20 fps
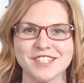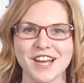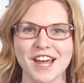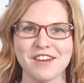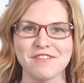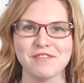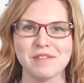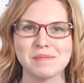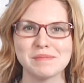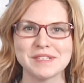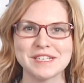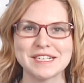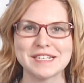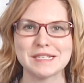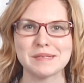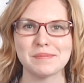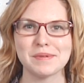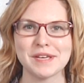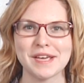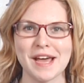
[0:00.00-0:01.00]
Jen from
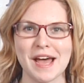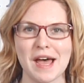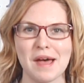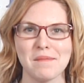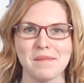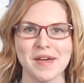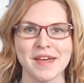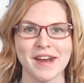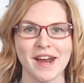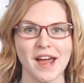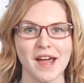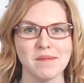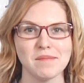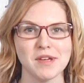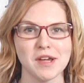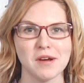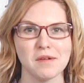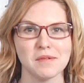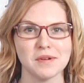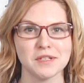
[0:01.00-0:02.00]
TTPM, and I'm
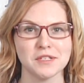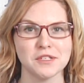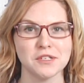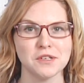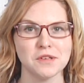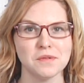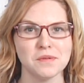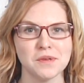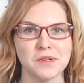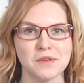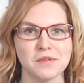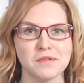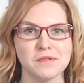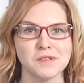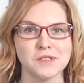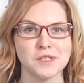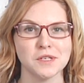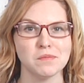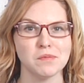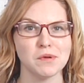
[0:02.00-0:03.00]
here with two new
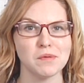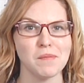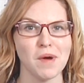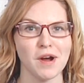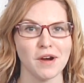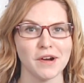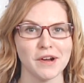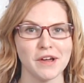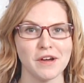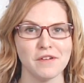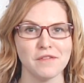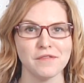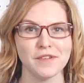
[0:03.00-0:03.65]
Super Mario